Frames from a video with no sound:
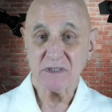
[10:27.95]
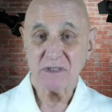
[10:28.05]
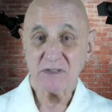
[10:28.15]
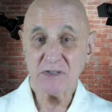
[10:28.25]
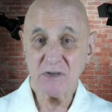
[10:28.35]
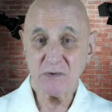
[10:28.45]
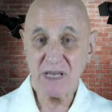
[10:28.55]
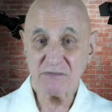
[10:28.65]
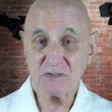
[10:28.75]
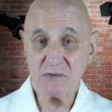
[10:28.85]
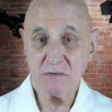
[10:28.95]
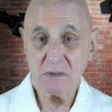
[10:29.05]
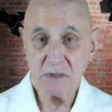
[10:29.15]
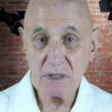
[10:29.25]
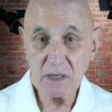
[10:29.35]
You don't have to
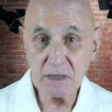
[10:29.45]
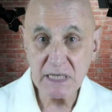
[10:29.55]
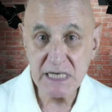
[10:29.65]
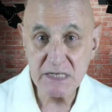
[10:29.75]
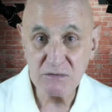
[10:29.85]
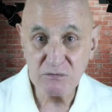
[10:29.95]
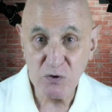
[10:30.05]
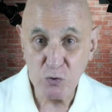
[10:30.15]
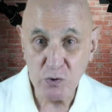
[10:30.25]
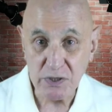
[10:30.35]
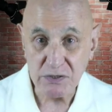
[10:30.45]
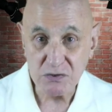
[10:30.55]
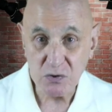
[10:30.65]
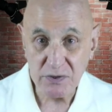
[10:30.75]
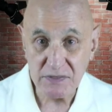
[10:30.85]
lean forward
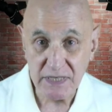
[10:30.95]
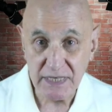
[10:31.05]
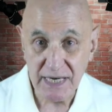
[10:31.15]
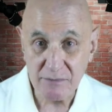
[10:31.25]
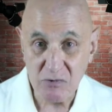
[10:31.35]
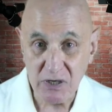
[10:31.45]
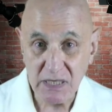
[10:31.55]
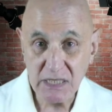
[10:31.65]
toward the camera,